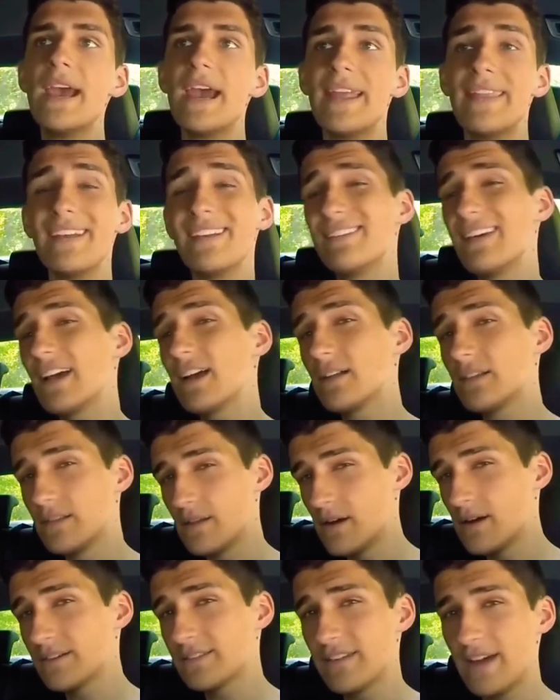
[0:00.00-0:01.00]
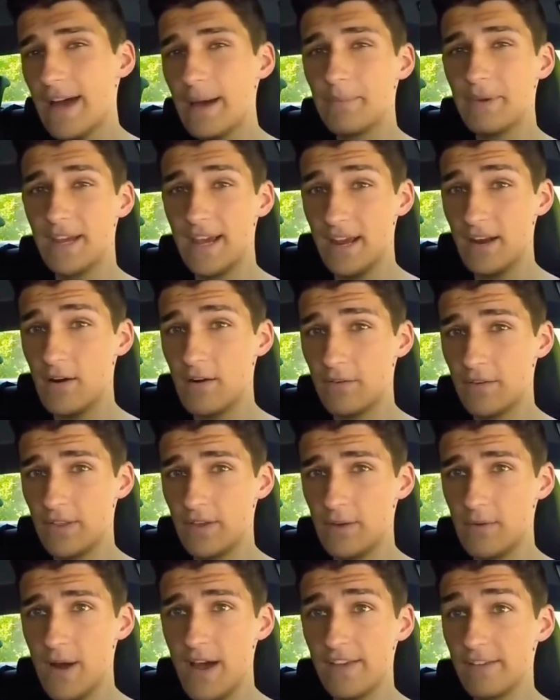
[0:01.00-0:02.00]
and they take a long time to get over the
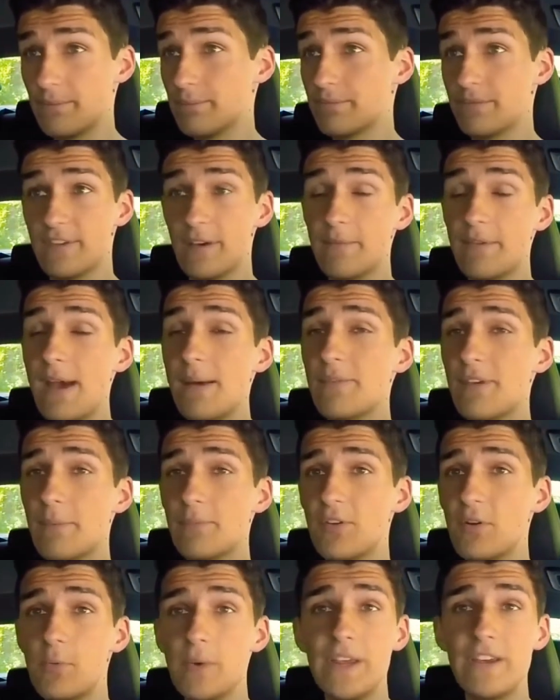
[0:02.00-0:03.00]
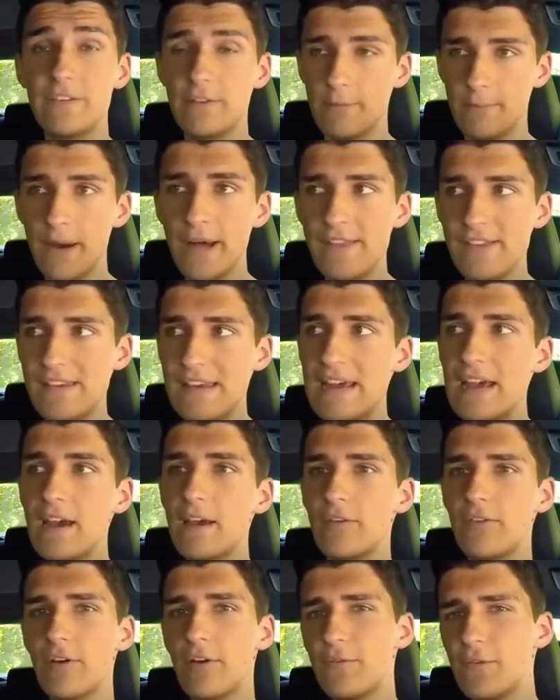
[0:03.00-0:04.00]
US, sometimes up to weeks or months.
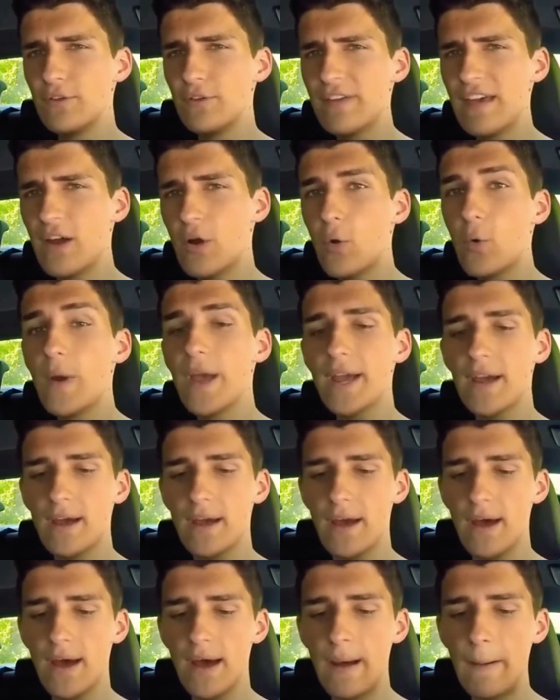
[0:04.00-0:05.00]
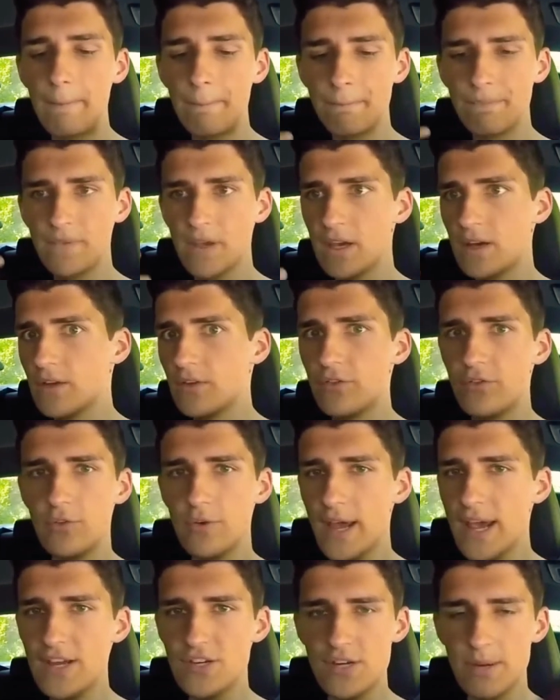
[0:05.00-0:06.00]
So say quick,
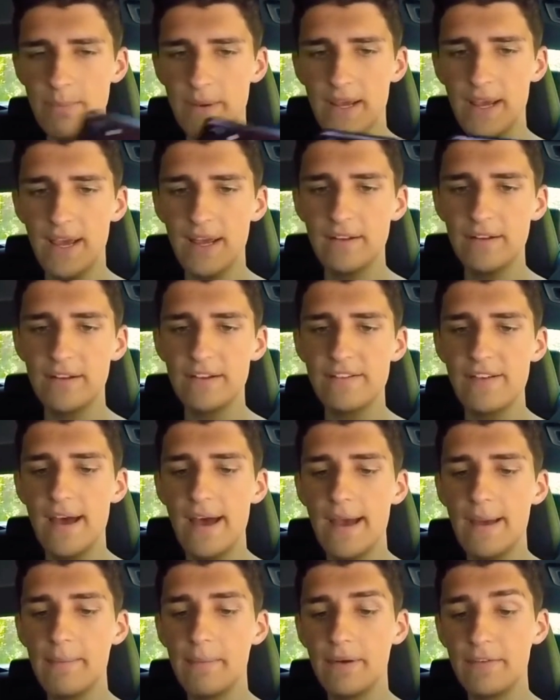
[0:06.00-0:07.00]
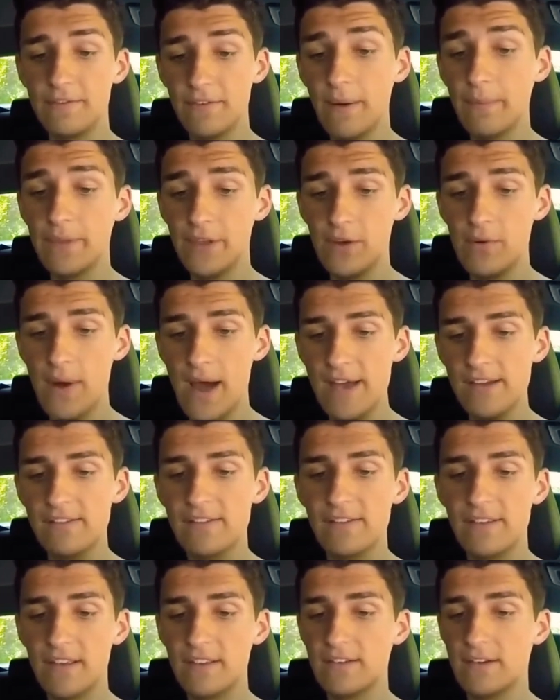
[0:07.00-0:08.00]
2-day shipping handling time from the US,
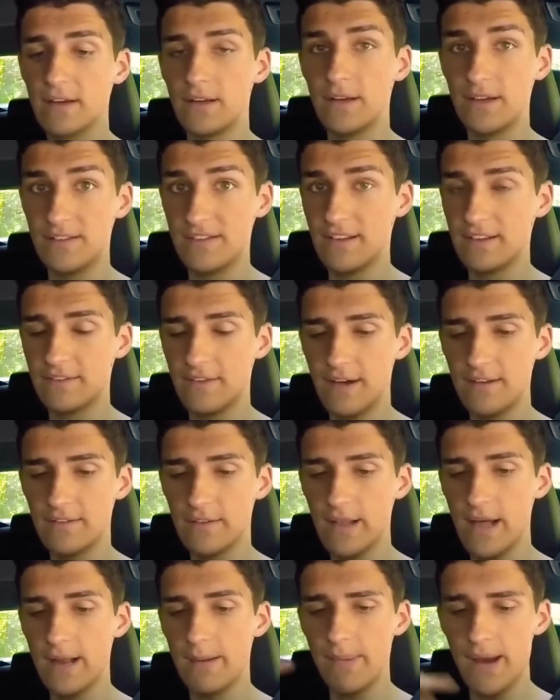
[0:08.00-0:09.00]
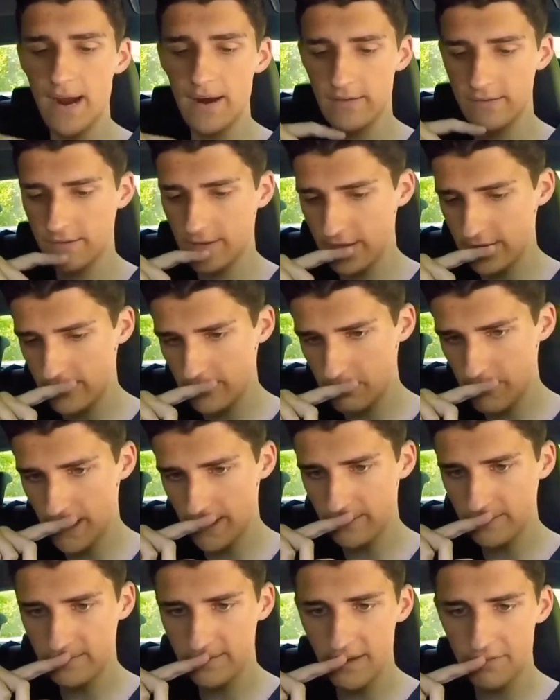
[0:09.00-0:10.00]
that's gonna incentivize a lot of buyers. So that's big,
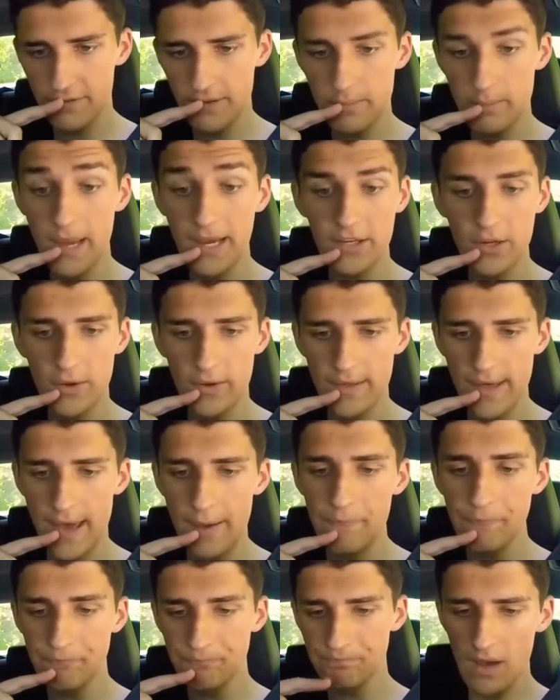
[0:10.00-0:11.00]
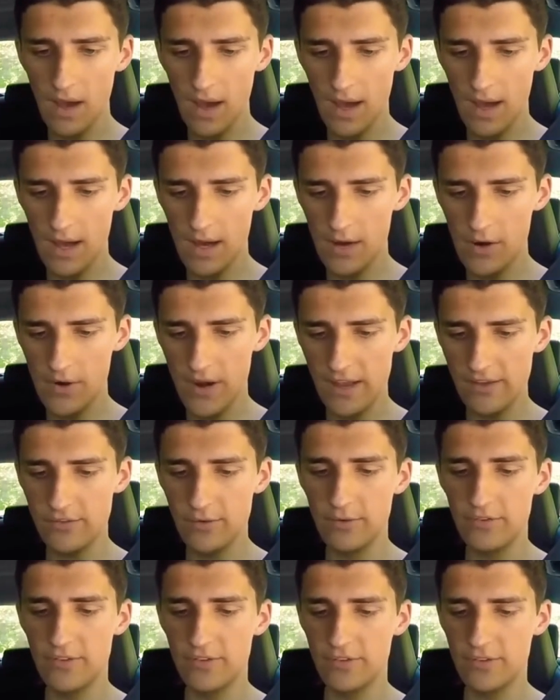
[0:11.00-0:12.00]
definitely make note of that. Okay, so
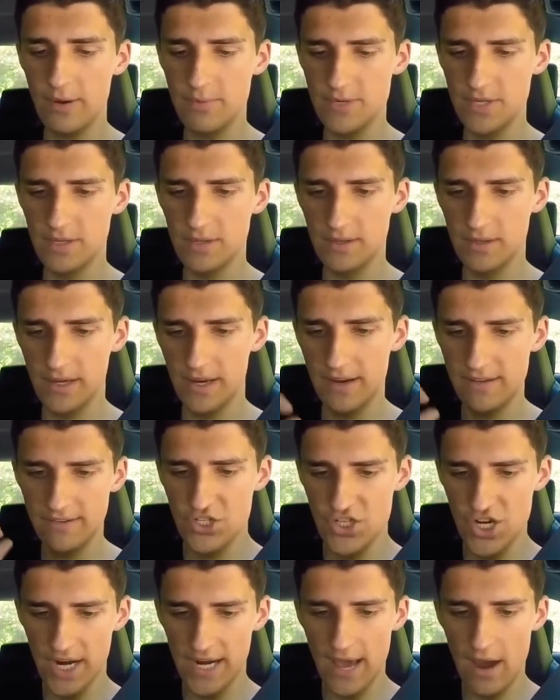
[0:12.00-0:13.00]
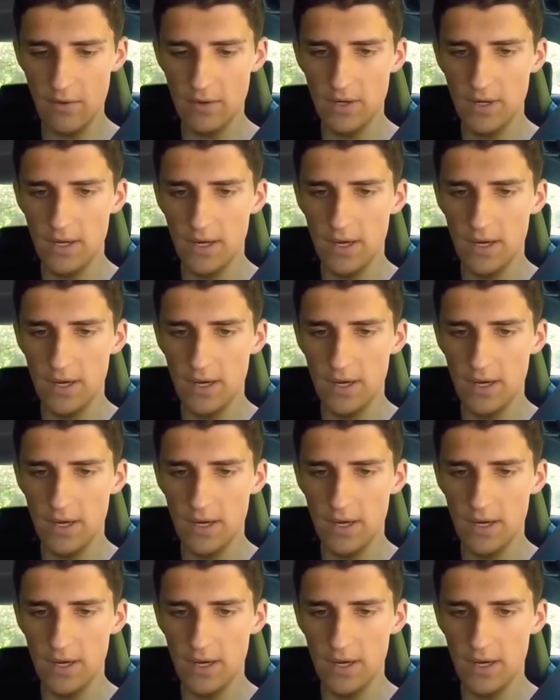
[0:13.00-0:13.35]
his description, I guess, check it out.